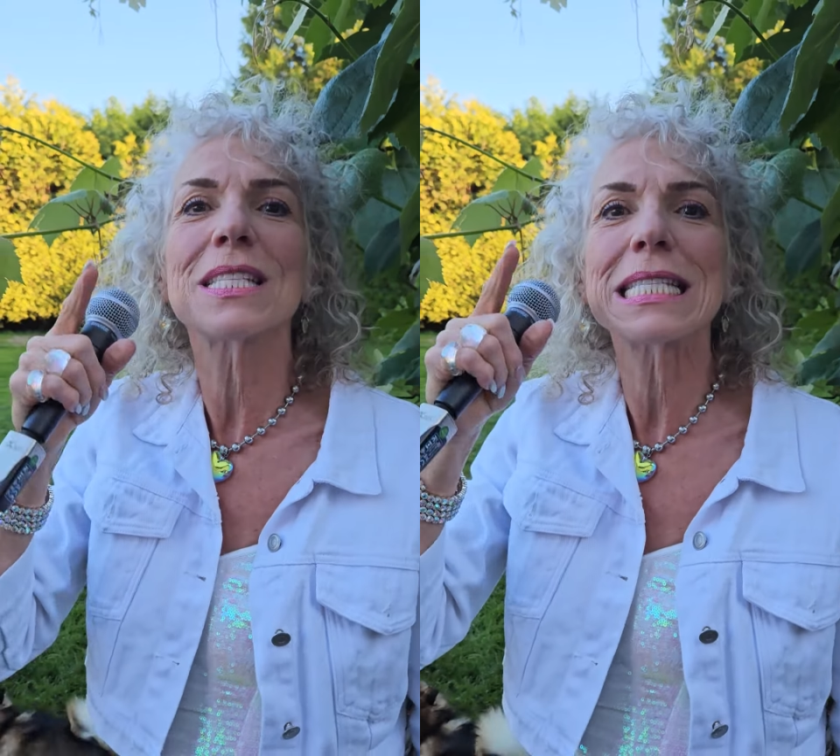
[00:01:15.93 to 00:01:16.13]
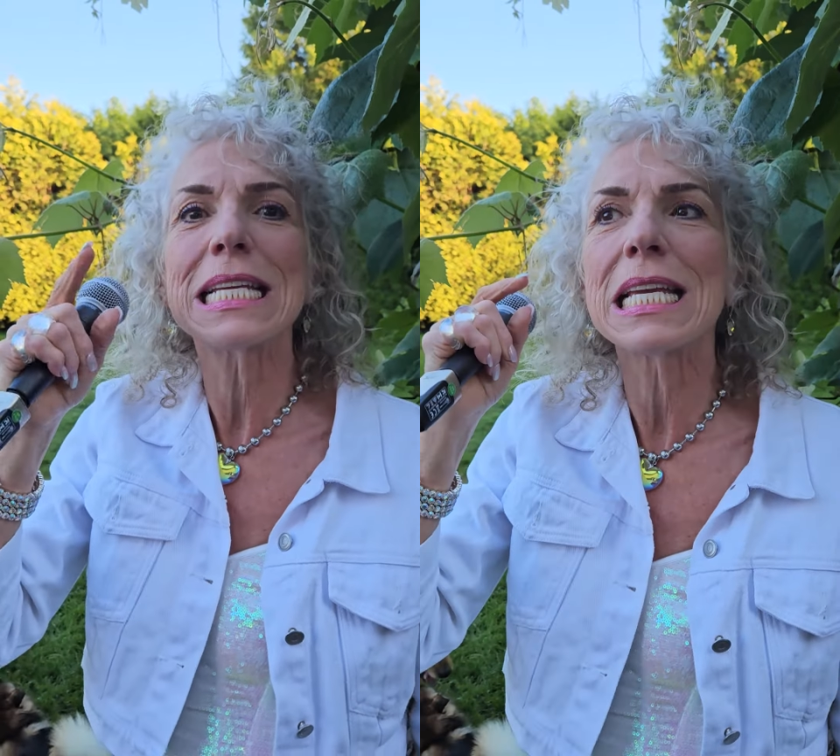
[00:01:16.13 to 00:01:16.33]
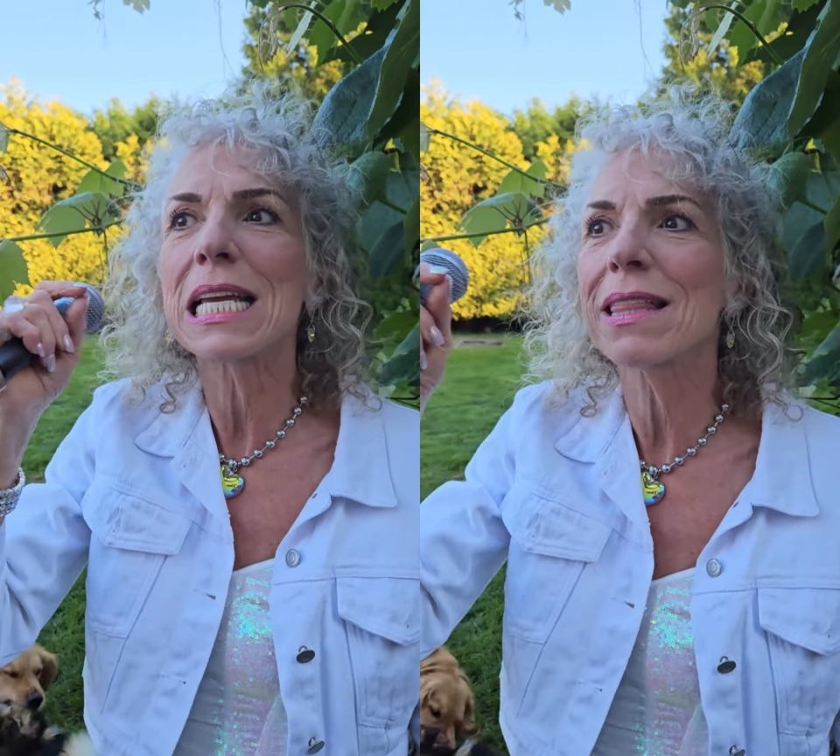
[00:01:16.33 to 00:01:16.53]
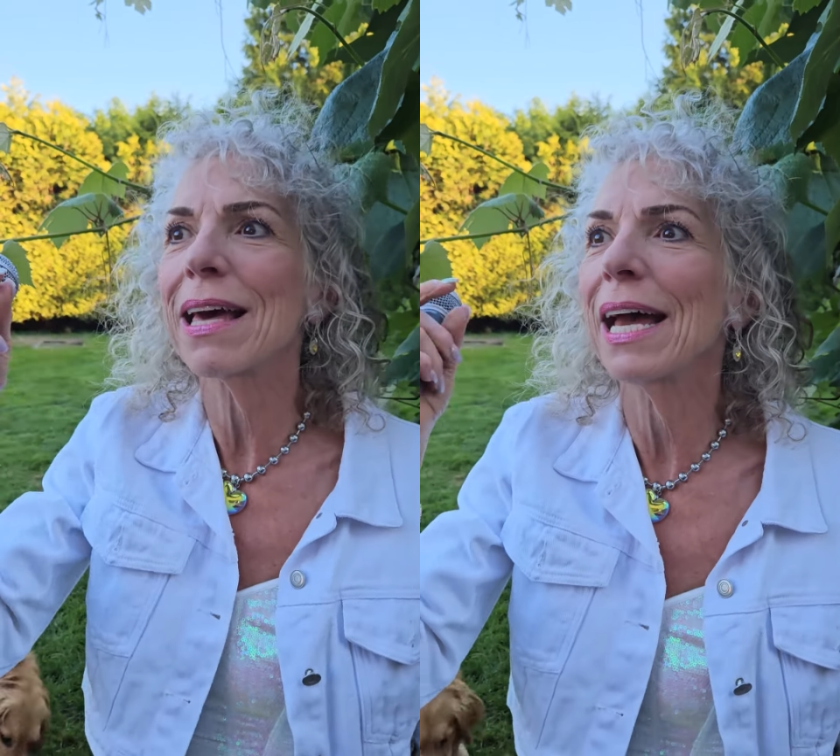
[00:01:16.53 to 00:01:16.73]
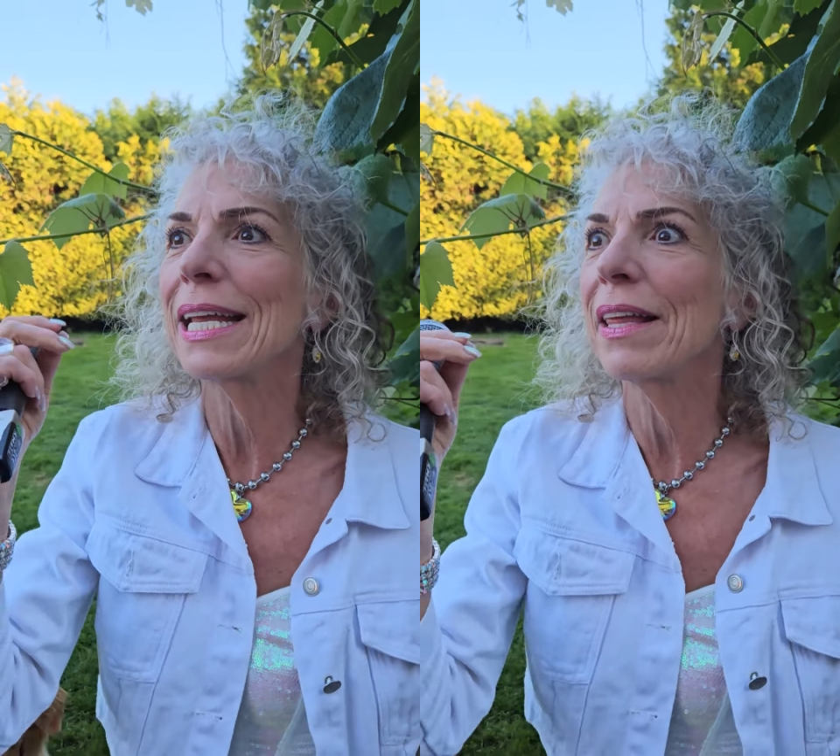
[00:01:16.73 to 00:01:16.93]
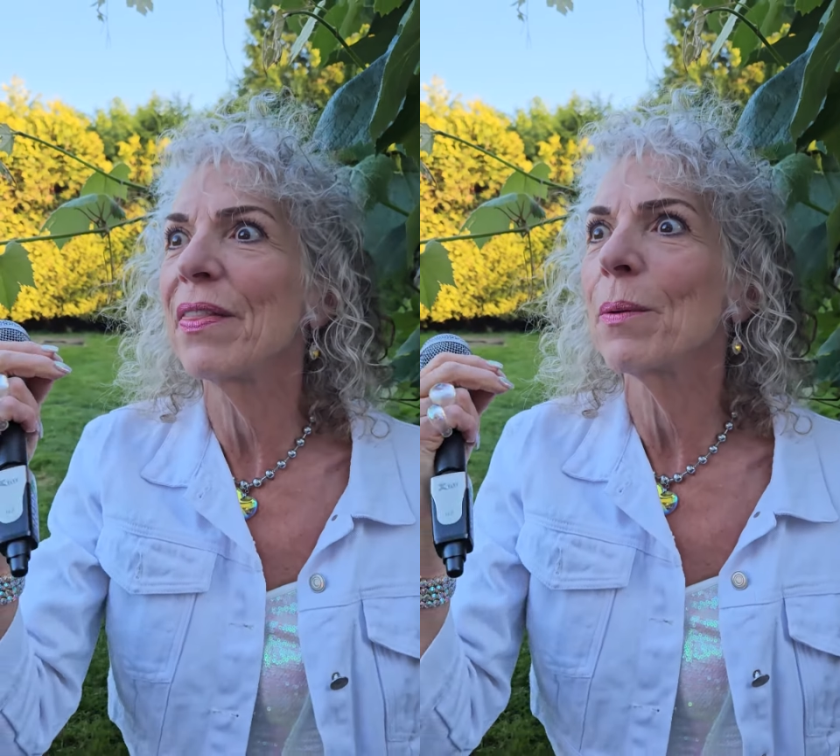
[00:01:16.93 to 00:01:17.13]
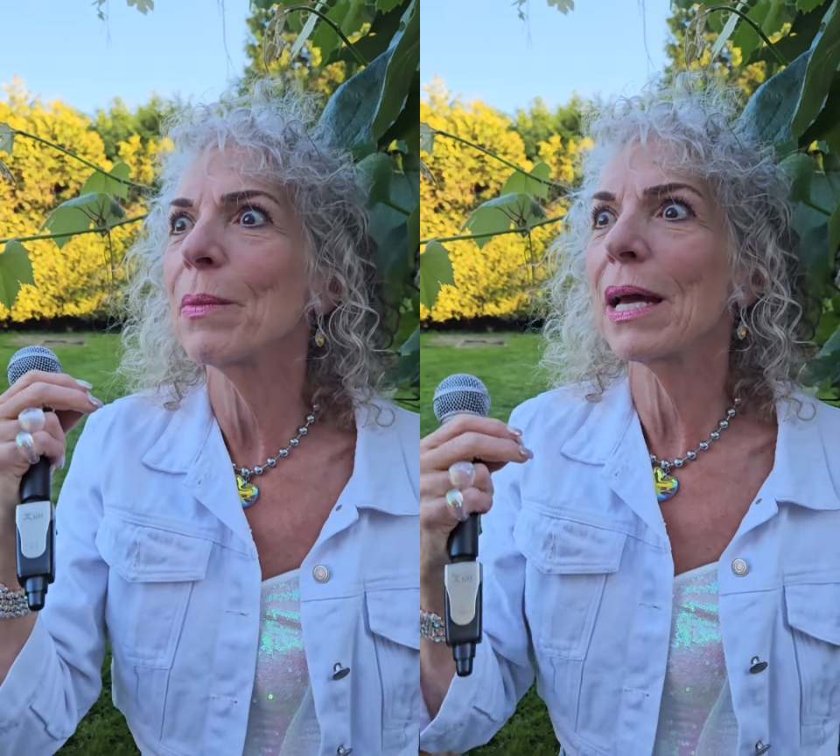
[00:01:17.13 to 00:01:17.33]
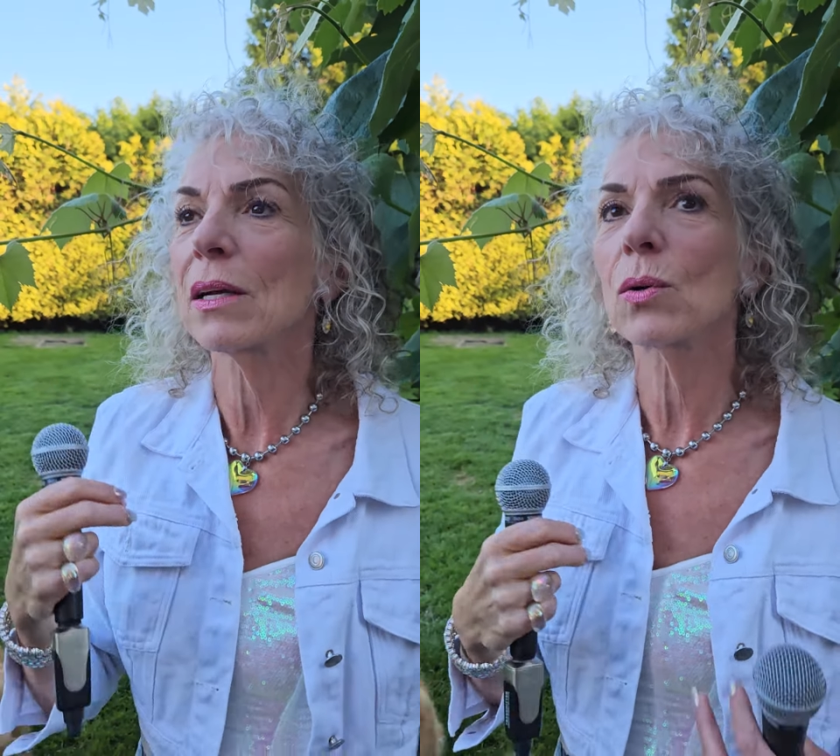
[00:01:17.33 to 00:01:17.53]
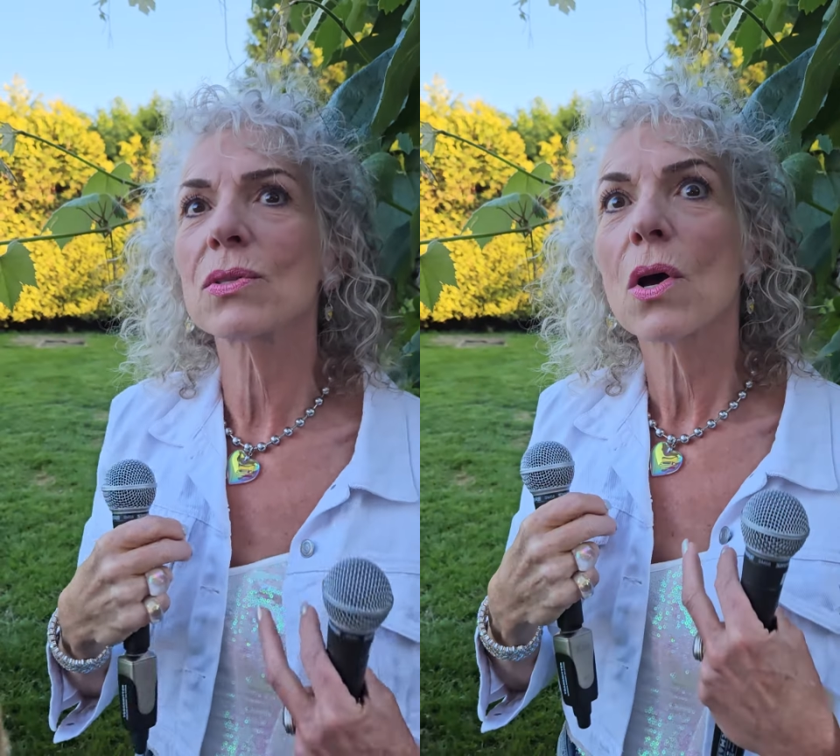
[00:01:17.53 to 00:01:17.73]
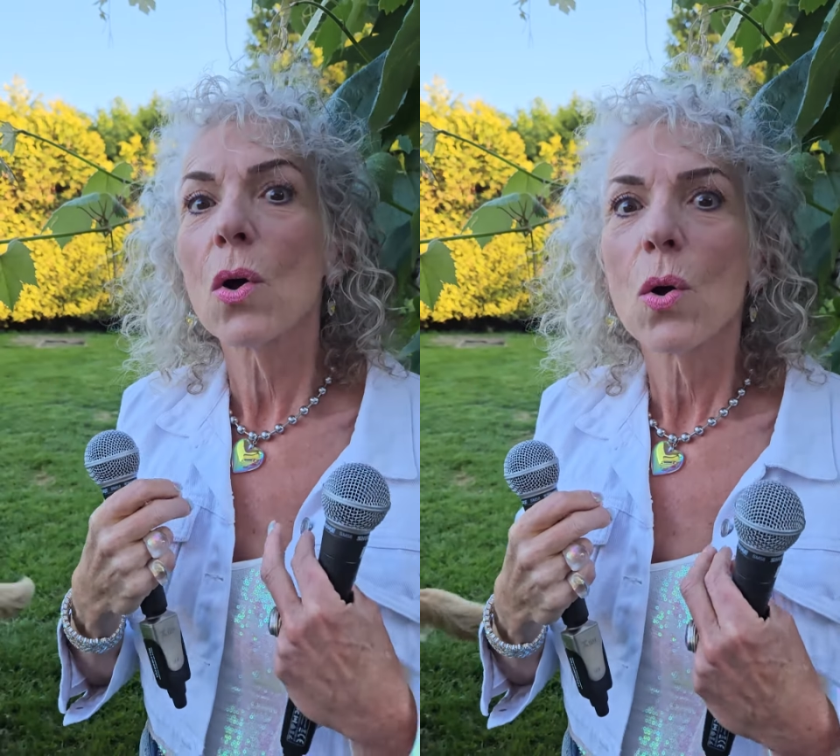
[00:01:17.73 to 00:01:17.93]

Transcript: seeing that in them that goes,